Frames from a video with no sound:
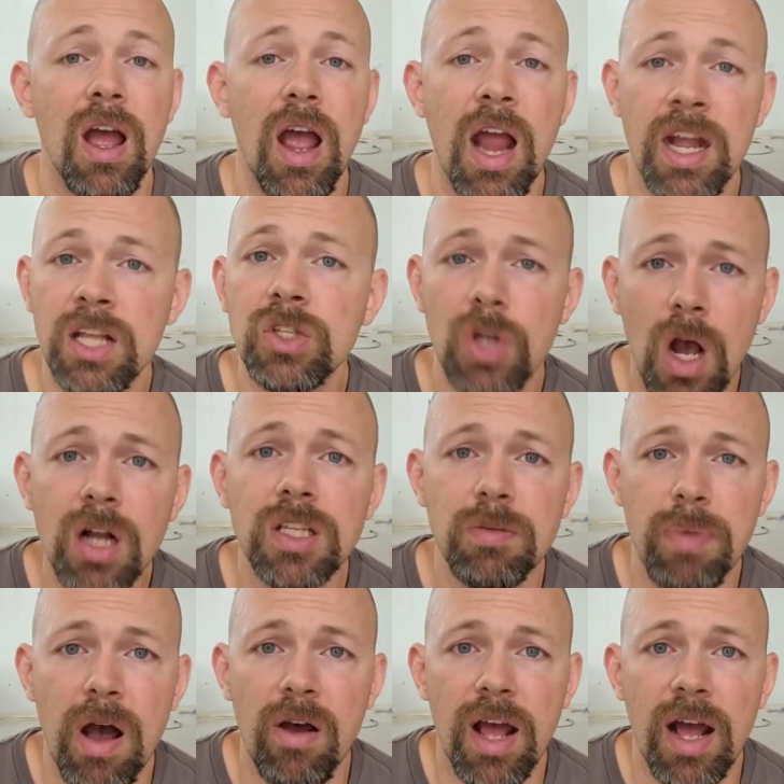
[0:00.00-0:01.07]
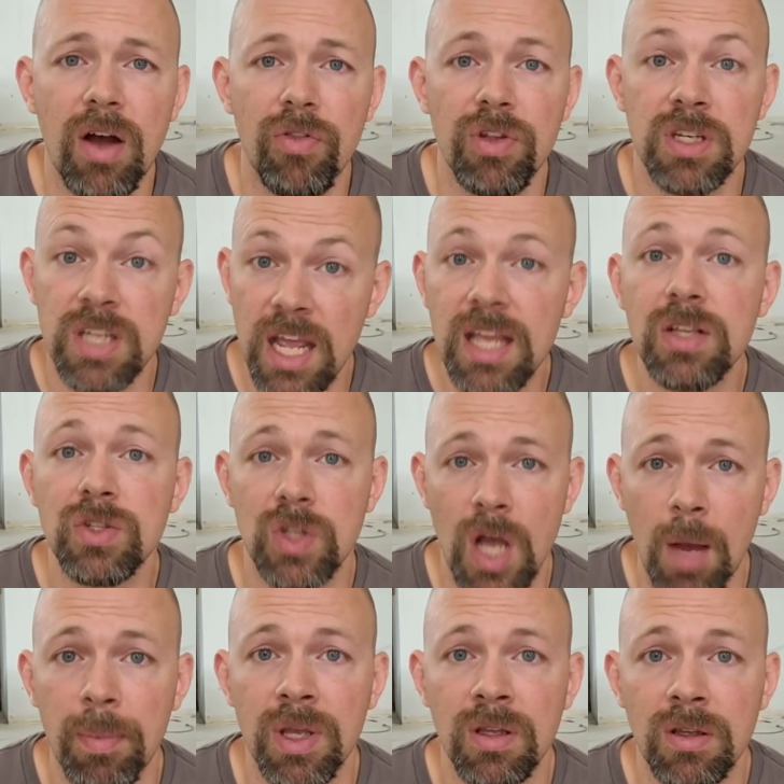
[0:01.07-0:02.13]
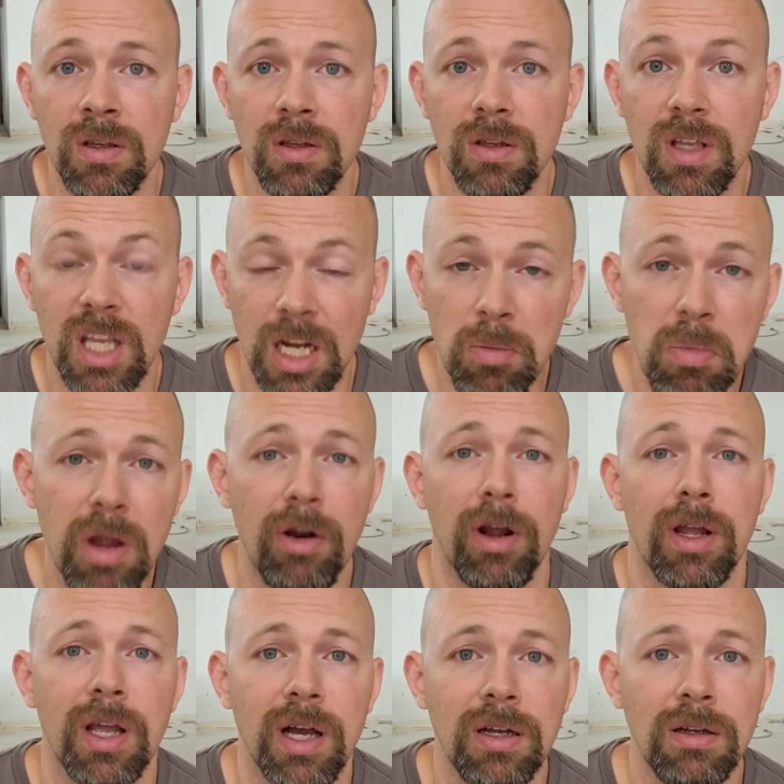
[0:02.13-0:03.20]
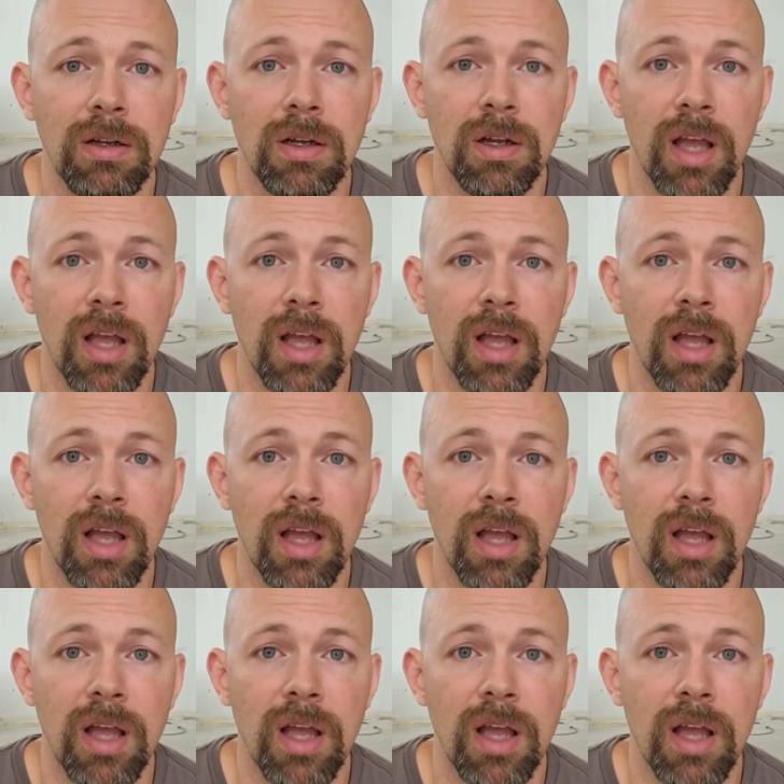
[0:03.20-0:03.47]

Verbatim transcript: And he talked about how the day is coming in America